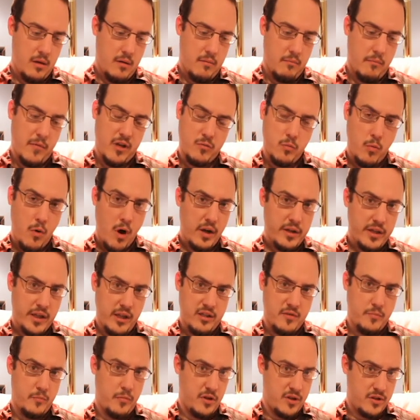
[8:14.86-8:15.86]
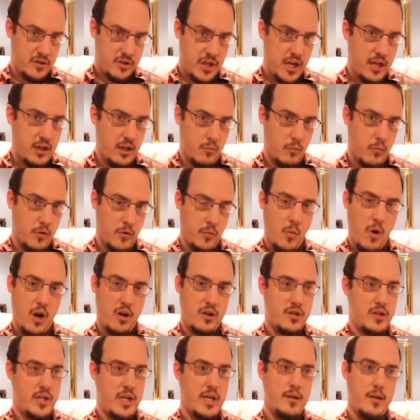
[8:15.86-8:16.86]
Miss Watkins proceeded with
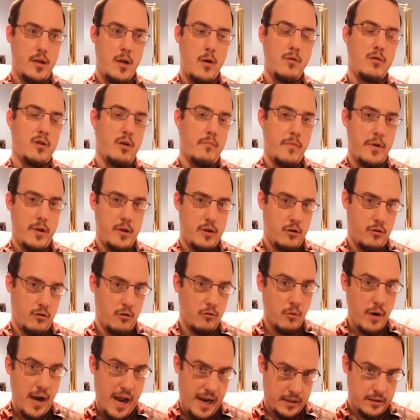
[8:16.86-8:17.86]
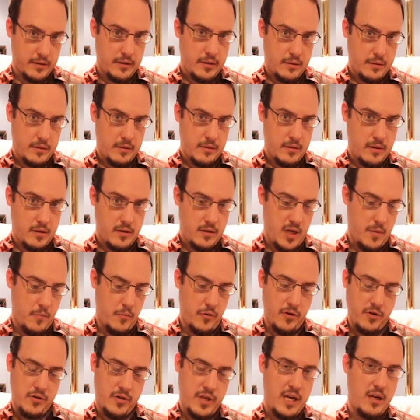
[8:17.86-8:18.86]
what she knew to be correct. She
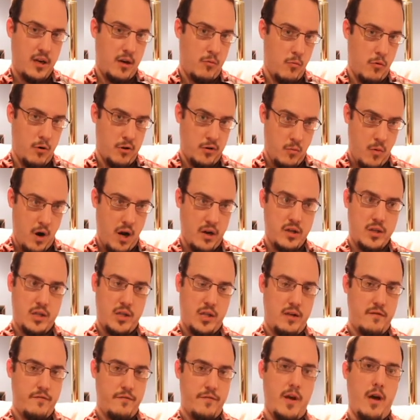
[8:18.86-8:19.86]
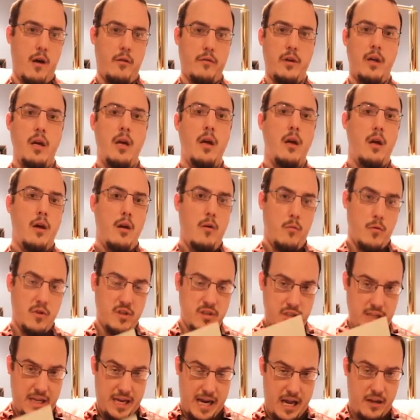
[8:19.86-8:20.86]
proceeded with what she felt
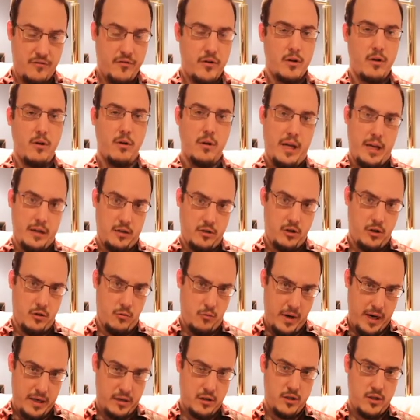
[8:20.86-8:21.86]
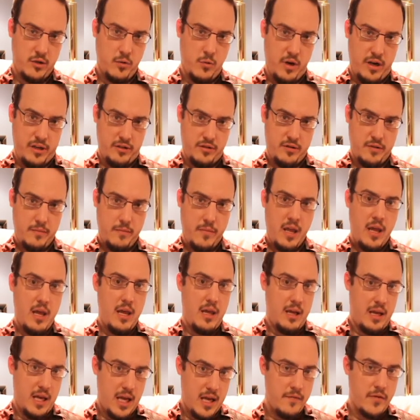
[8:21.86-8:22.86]
was the ethical and correct choice,
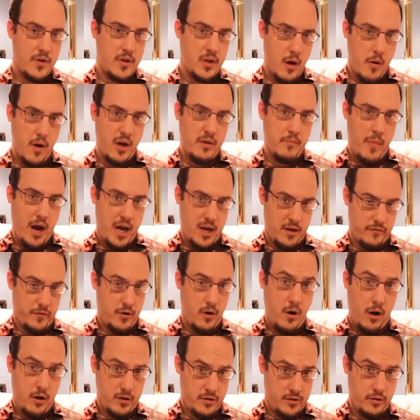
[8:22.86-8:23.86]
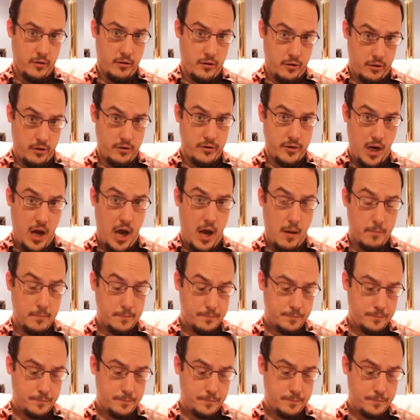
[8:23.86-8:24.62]
even though it might have cost her her job.